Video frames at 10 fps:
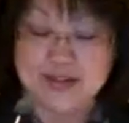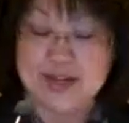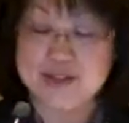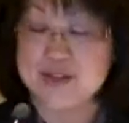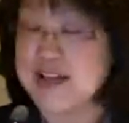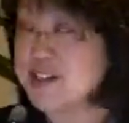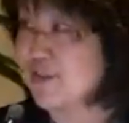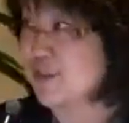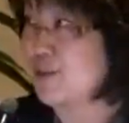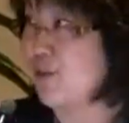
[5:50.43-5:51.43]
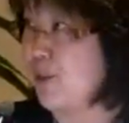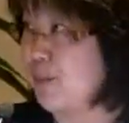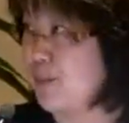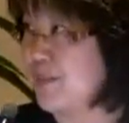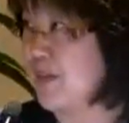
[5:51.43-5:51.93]
Okay, so that's the first
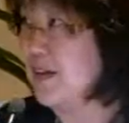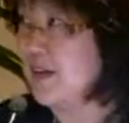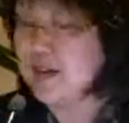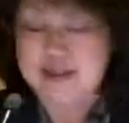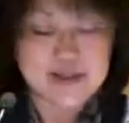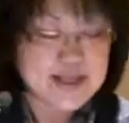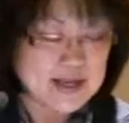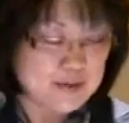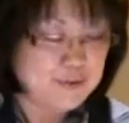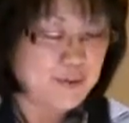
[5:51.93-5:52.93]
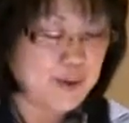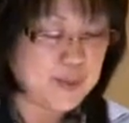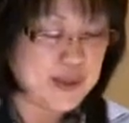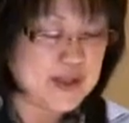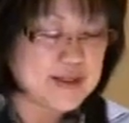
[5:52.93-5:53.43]
form. The second
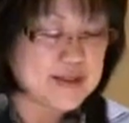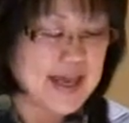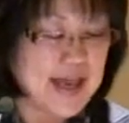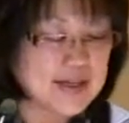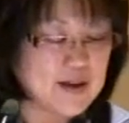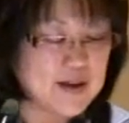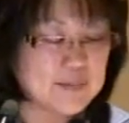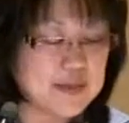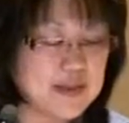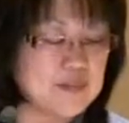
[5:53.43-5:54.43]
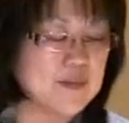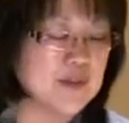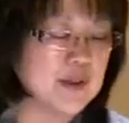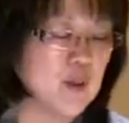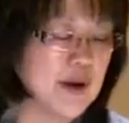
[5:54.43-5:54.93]
form is catalog minimum
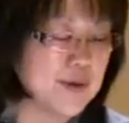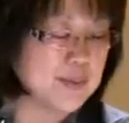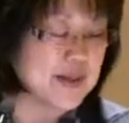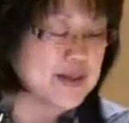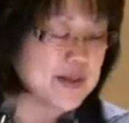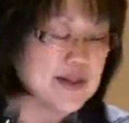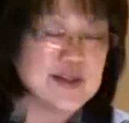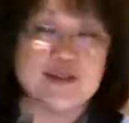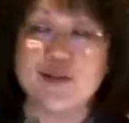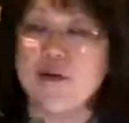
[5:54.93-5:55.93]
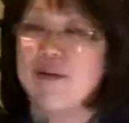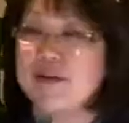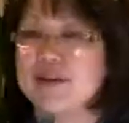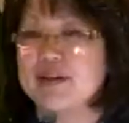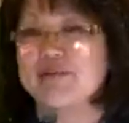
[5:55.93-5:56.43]
requirements. It's
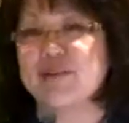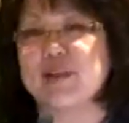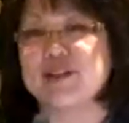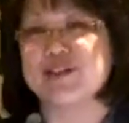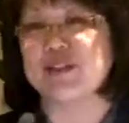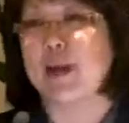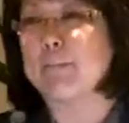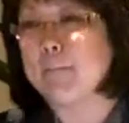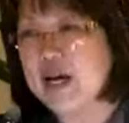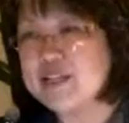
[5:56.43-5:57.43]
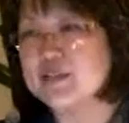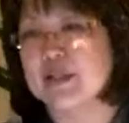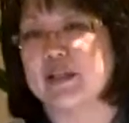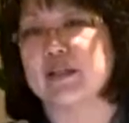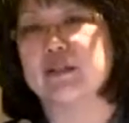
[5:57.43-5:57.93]
all the information that must
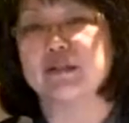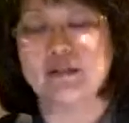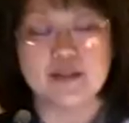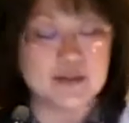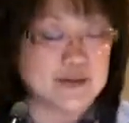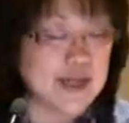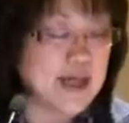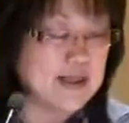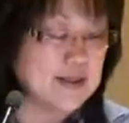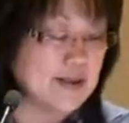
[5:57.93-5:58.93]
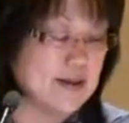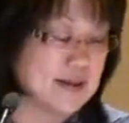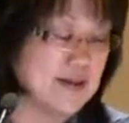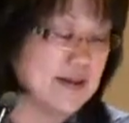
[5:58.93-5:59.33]
be included in your catalog.